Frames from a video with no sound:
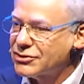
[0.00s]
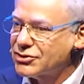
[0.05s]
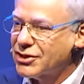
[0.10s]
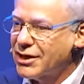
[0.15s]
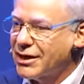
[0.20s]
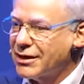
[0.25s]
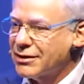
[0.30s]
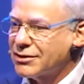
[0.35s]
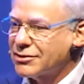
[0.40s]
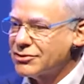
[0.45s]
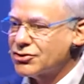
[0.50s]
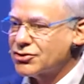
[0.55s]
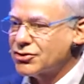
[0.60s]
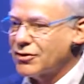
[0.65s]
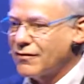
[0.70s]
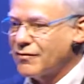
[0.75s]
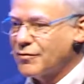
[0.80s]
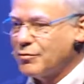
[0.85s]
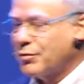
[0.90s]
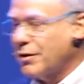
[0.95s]
the challenge
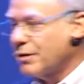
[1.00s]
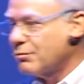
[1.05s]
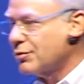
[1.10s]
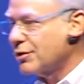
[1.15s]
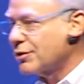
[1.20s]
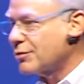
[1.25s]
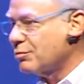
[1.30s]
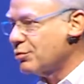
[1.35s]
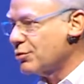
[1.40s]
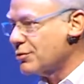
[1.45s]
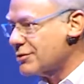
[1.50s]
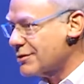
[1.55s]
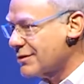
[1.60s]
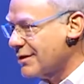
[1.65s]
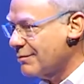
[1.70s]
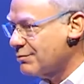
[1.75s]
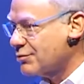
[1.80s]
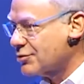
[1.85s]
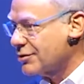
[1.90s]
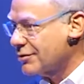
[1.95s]
of public
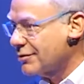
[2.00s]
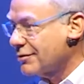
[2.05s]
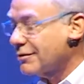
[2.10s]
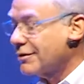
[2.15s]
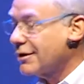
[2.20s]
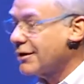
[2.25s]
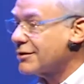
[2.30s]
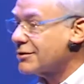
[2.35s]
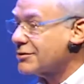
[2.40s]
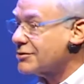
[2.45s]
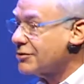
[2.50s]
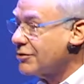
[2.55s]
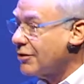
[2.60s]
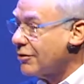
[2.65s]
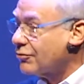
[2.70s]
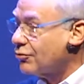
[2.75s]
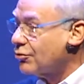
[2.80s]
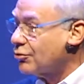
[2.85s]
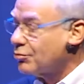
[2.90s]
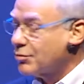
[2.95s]
perception that is
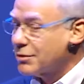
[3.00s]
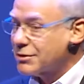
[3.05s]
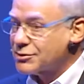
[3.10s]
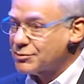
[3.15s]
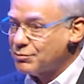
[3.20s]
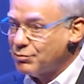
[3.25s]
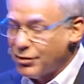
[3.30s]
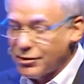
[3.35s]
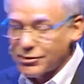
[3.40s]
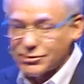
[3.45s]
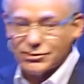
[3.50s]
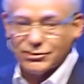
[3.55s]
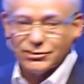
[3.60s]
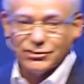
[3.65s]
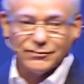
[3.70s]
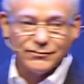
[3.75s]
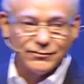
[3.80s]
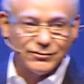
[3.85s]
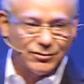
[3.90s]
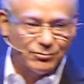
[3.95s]
not always
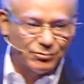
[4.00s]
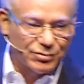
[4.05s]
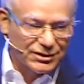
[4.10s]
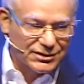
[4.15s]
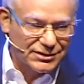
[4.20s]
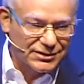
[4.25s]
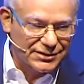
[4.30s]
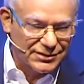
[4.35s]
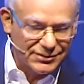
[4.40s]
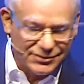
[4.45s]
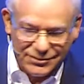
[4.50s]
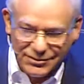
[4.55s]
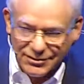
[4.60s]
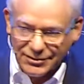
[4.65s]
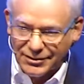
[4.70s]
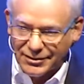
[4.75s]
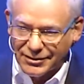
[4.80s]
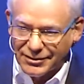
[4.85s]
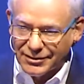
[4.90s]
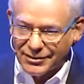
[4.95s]
positive to business.
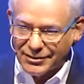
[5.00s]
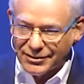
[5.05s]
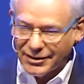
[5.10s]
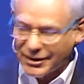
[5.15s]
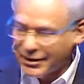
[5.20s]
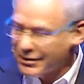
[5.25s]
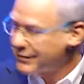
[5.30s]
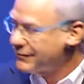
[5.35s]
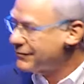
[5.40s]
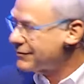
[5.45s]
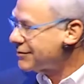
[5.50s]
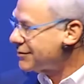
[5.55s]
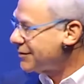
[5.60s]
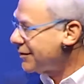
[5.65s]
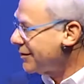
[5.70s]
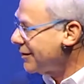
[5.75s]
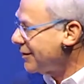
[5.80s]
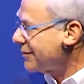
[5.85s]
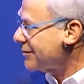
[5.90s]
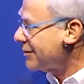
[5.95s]
I didn't
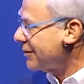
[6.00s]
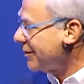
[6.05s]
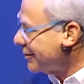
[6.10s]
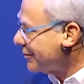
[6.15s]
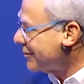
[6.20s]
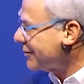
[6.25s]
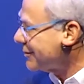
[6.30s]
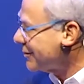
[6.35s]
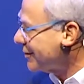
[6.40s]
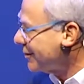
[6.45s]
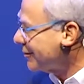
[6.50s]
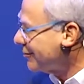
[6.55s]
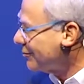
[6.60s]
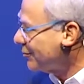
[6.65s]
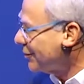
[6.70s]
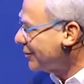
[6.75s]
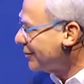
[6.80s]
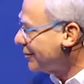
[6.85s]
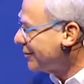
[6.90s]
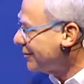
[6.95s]
say that's an understatement.
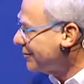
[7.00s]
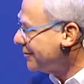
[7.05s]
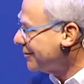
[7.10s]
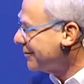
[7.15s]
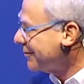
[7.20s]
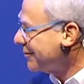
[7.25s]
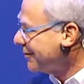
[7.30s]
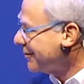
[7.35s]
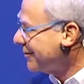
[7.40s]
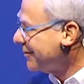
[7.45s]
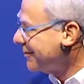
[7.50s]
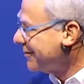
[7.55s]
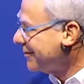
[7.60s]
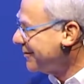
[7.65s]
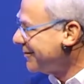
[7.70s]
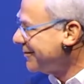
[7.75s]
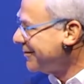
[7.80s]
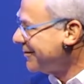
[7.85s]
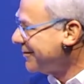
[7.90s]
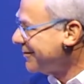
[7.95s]
I would say that it's
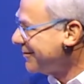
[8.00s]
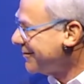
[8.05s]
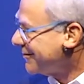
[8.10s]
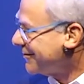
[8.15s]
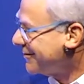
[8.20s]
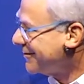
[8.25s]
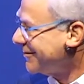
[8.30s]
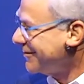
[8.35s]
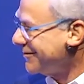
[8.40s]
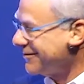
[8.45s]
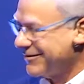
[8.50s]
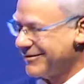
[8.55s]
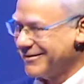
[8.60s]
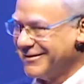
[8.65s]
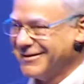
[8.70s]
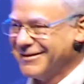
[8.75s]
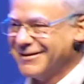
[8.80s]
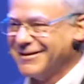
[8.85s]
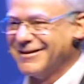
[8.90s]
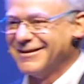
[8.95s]
an extreme
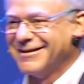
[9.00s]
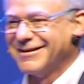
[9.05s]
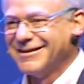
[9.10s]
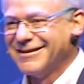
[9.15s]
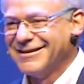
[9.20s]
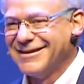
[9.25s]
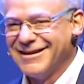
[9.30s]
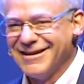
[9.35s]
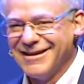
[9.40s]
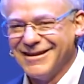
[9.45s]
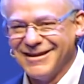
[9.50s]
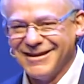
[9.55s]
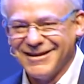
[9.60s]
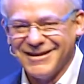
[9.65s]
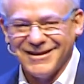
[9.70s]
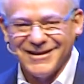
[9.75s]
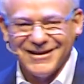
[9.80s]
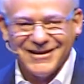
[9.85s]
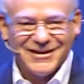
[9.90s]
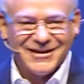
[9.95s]
understatement, but
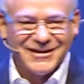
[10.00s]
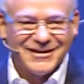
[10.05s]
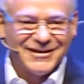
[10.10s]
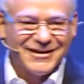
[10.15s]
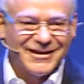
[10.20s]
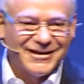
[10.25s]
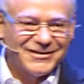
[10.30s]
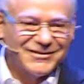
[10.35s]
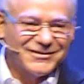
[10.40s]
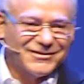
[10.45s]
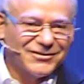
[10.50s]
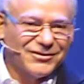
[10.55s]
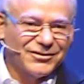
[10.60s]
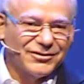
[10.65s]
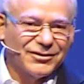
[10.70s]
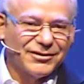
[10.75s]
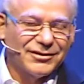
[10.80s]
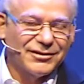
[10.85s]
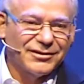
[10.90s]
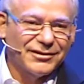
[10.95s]
yet,
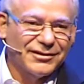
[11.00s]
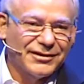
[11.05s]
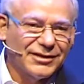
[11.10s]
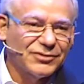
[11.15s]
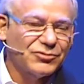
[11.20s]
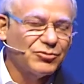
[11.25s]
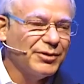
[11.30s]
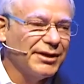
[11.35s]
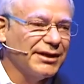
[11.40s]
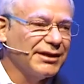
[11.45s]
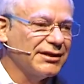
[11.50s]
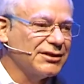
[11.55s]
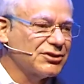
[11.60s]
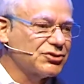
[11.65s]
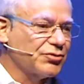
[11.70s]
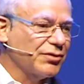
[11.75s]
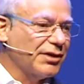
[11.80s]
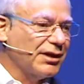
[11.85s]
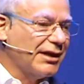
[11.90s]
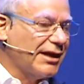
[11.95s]
opacity. Yet we in
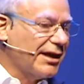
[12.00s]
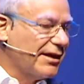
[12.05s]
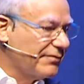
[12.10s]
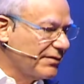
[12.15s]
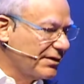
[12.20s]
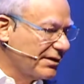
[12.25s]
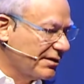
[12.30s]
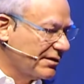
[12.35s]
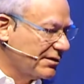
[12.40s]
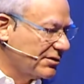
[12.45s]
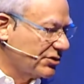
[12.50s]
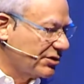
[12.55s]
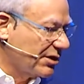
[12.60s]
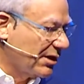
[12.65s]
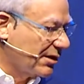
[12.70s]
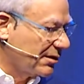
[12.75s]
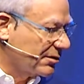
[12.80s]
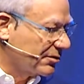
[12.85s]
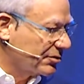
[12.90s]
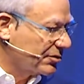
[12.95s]
Israel have another
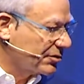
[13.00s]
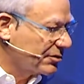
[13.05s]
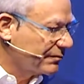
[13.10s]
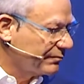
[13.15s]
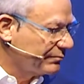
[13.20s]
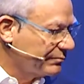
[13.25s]
challenge,